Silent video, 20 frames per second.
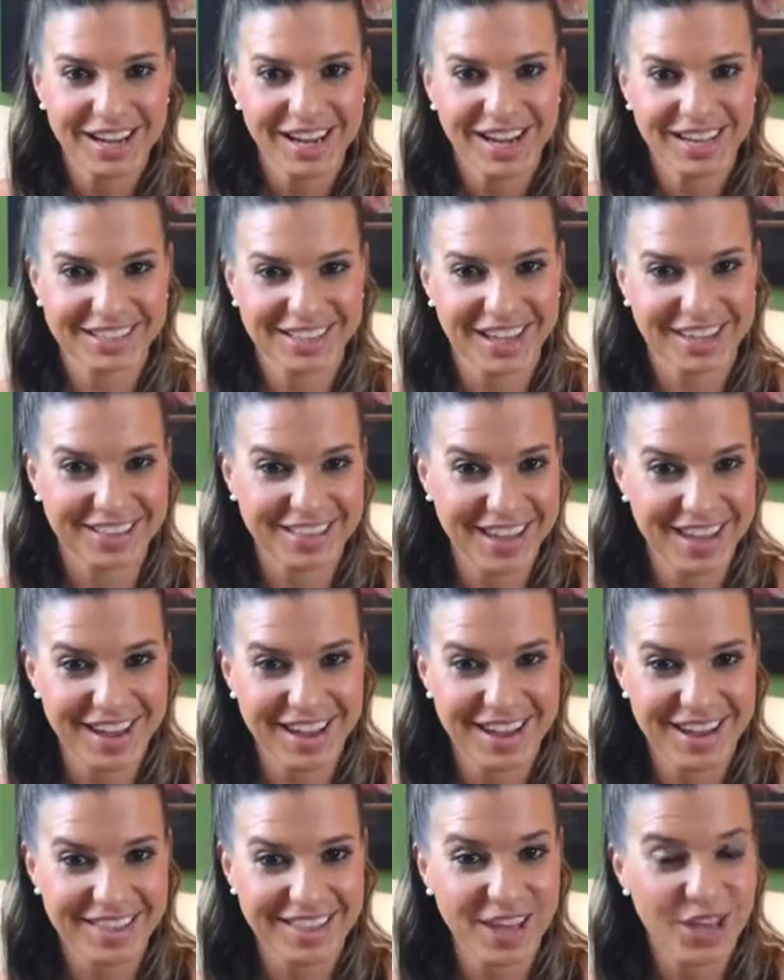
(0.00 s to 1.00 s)
because I
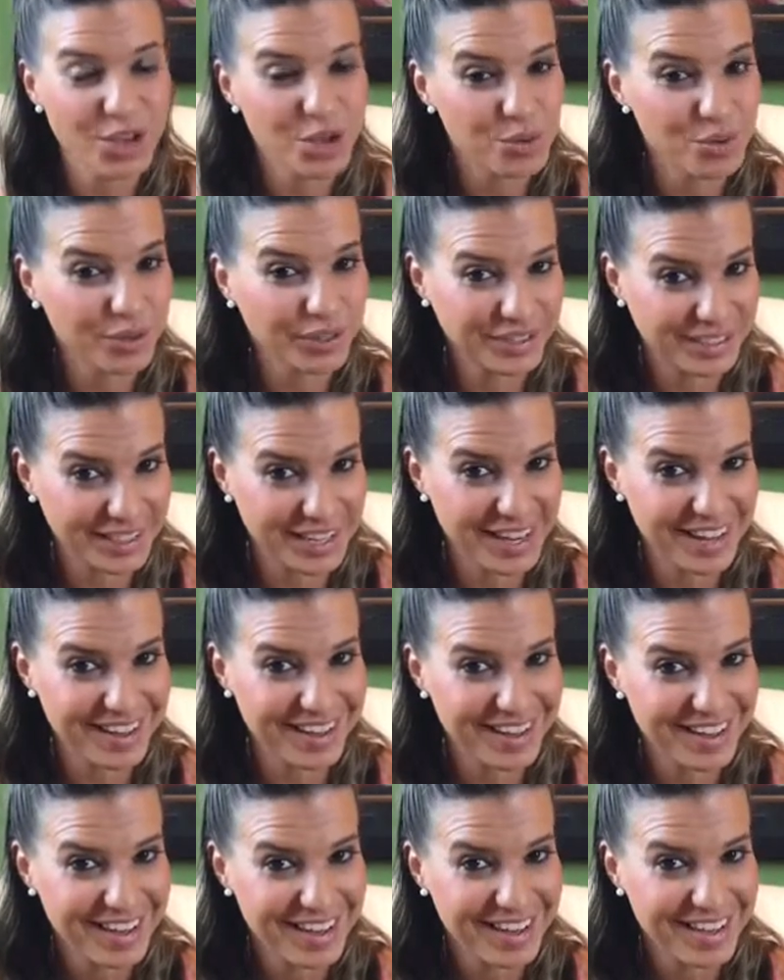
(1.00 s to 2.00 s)
think that you will
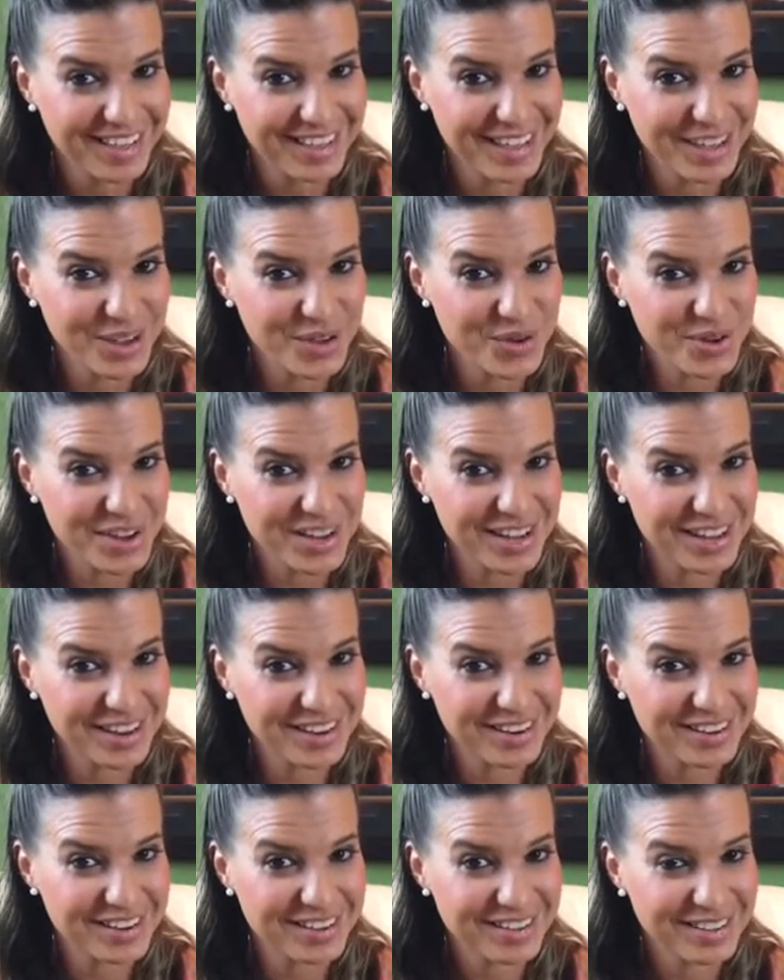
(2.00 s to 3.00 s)
see that you
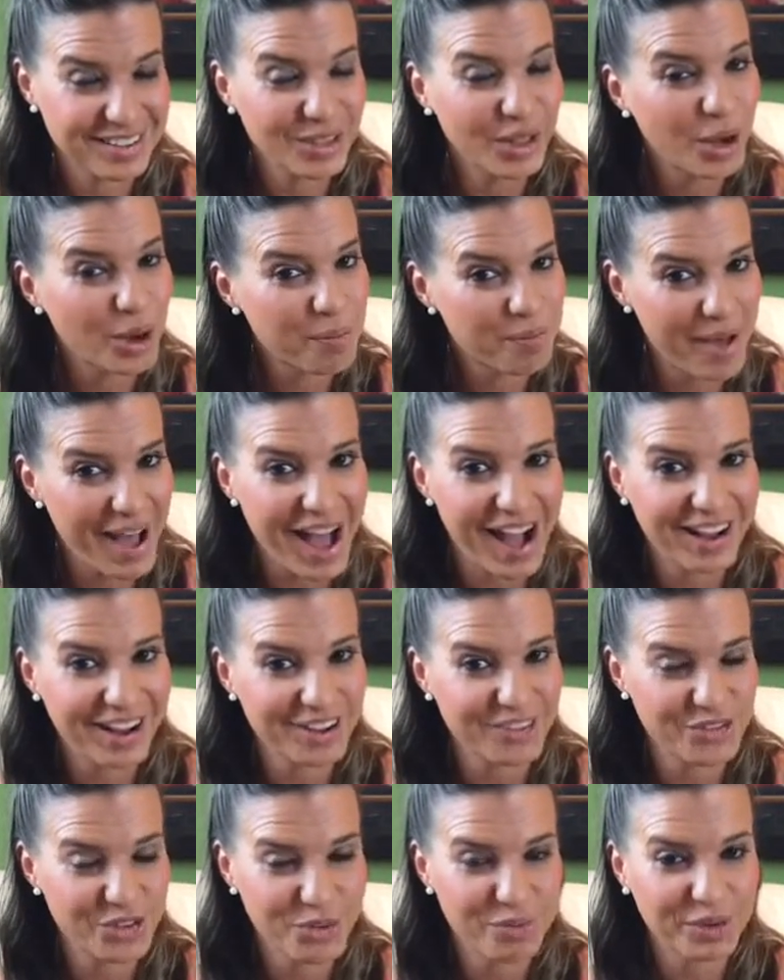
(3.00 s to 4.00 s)
can look back a
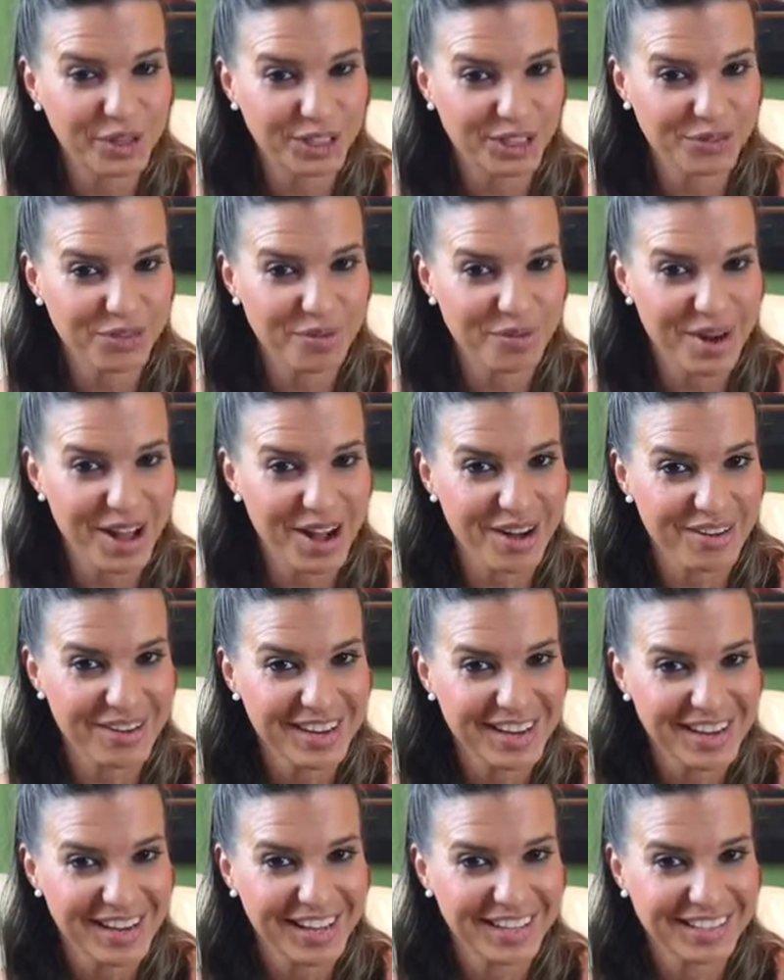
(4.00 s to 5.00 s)
few months from now
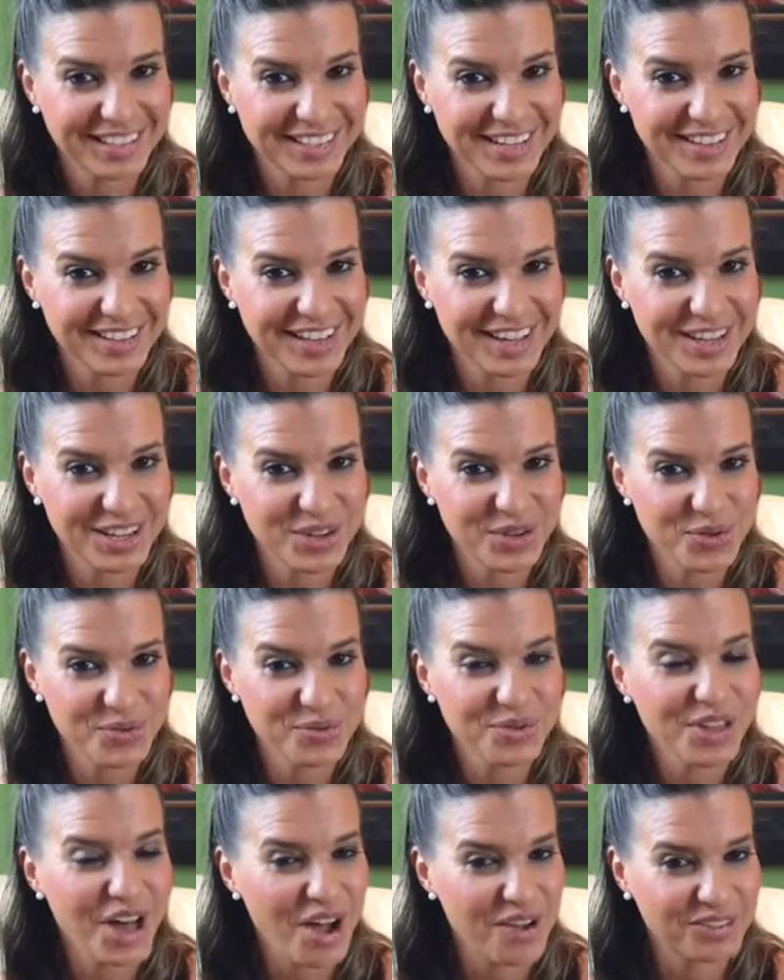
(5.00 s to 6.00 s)
and say that you
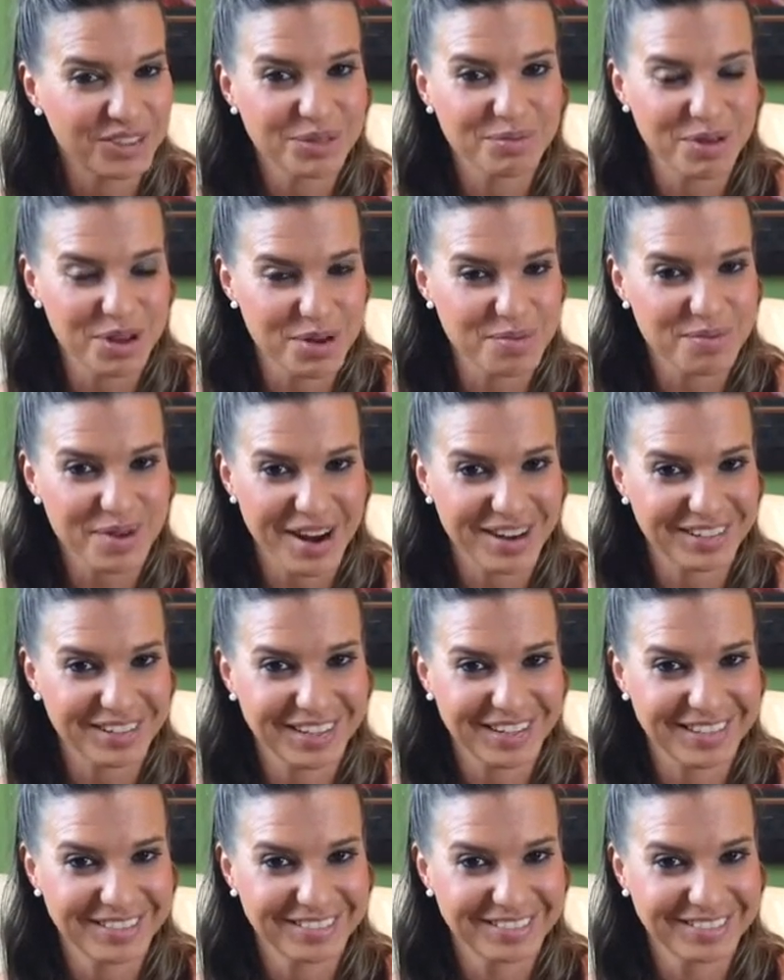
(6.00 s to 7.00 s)
loved being
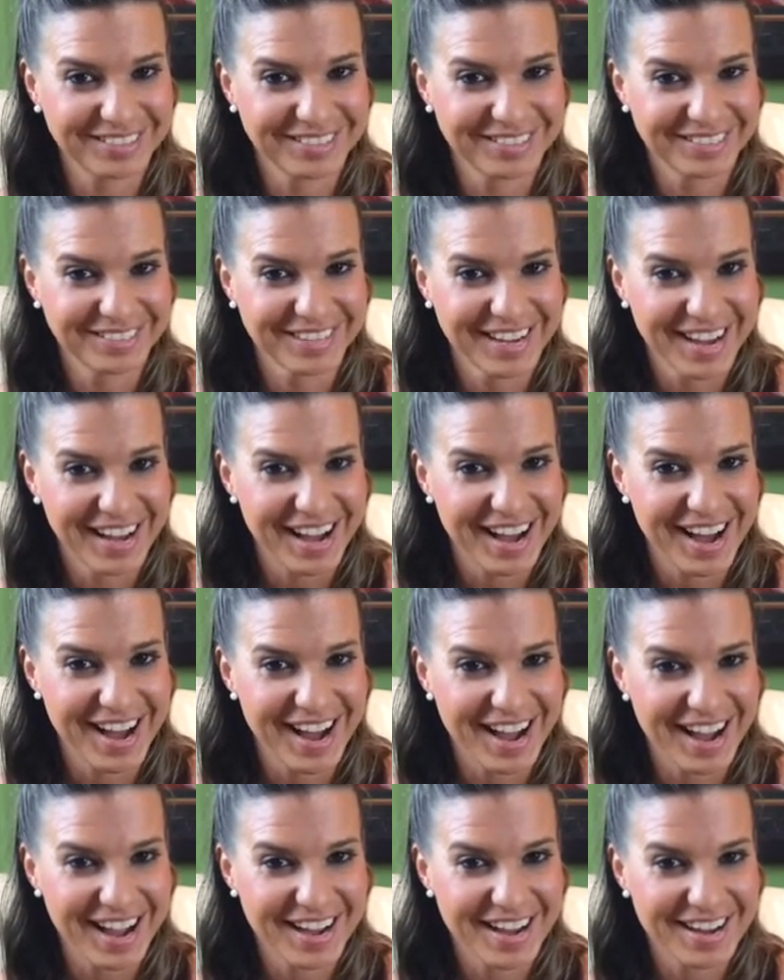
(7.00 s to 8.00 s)
pregnant.
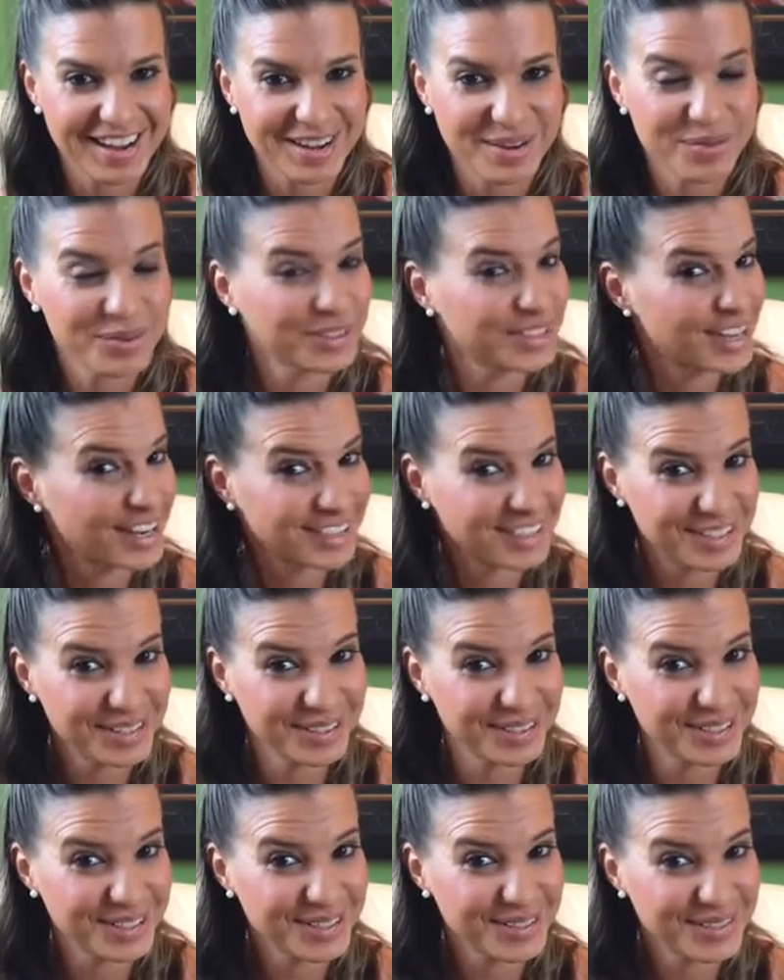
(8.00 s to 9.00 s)
I will talk to you
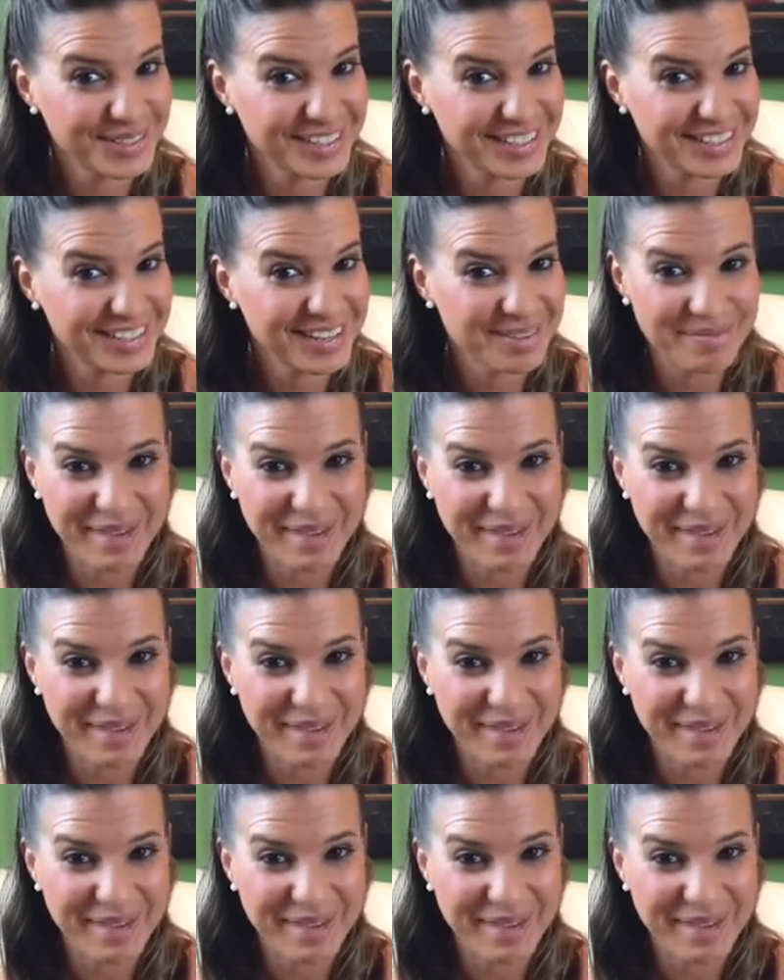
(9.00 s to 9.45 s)
soon.